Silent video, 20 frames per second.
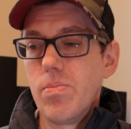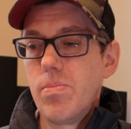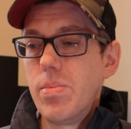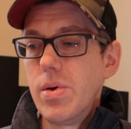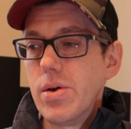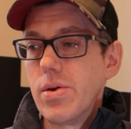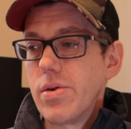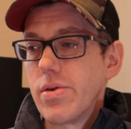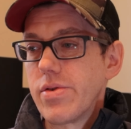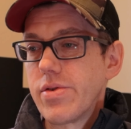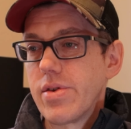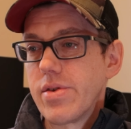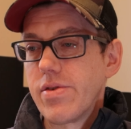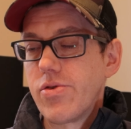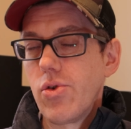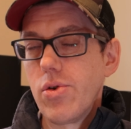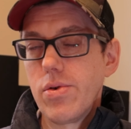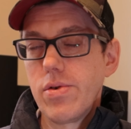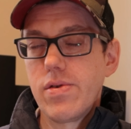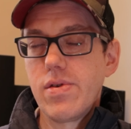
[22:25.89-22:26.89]
bills
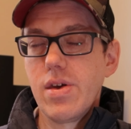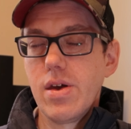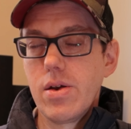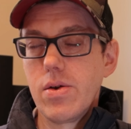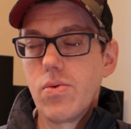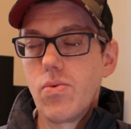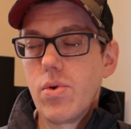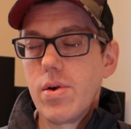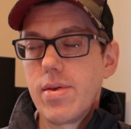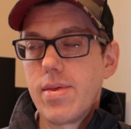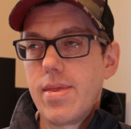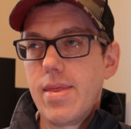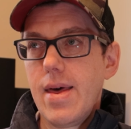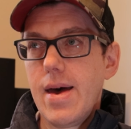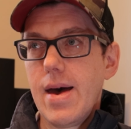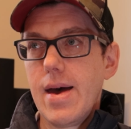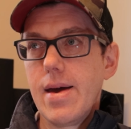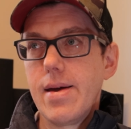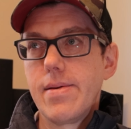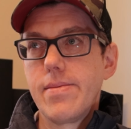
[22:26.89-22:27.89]
associated with
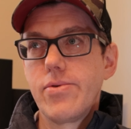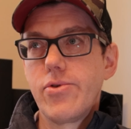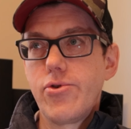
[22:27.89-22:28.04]
that